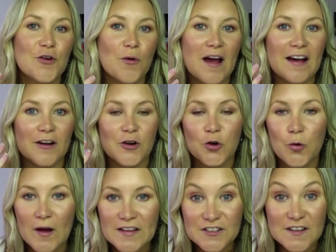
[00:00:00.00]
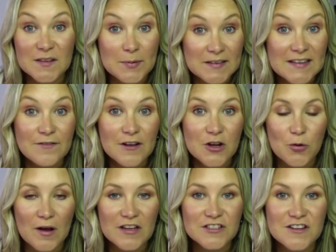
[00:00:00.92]
know, a specific
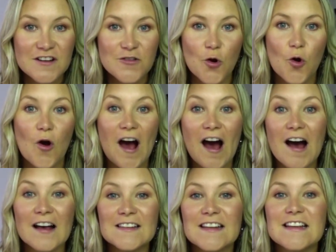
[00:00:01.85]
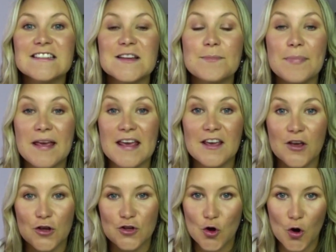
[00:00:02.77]
question or asking to
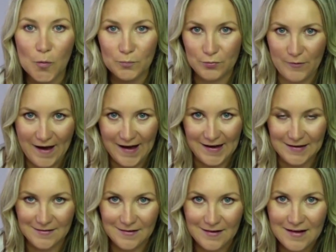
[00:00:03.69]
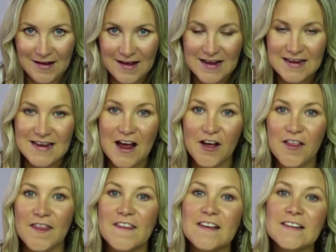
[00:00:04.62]
pick your brain?
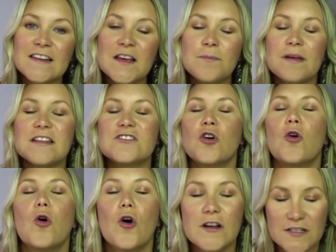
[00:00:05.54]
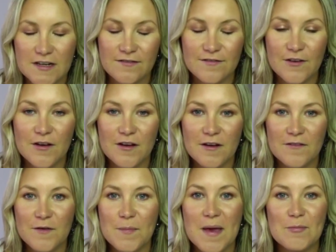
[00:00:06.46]
Now, this can be torture
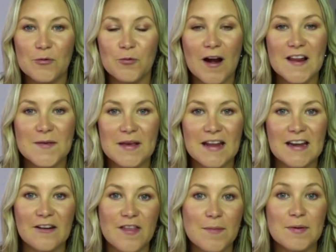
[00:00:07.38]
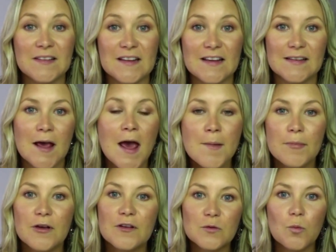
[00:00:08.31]
for people right at the beginning of their business
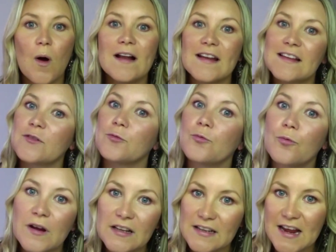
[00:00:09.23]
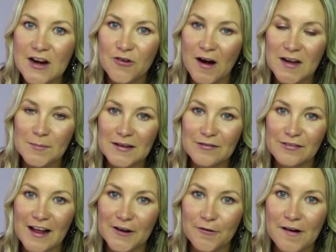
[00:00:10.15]
because one, it's really incredibly
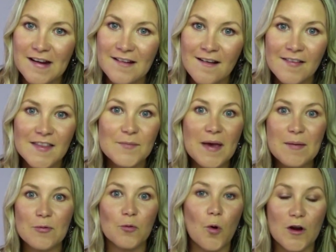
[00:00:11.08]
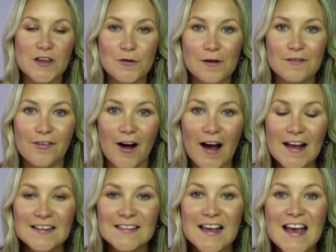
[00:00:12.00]
flattering that people want your
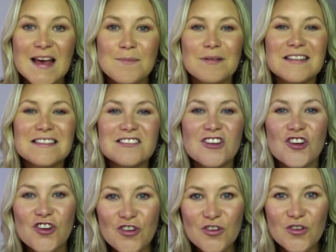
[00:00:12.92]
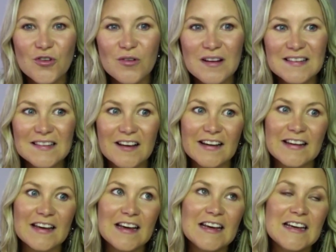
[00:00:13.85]
advice, but two, it's like,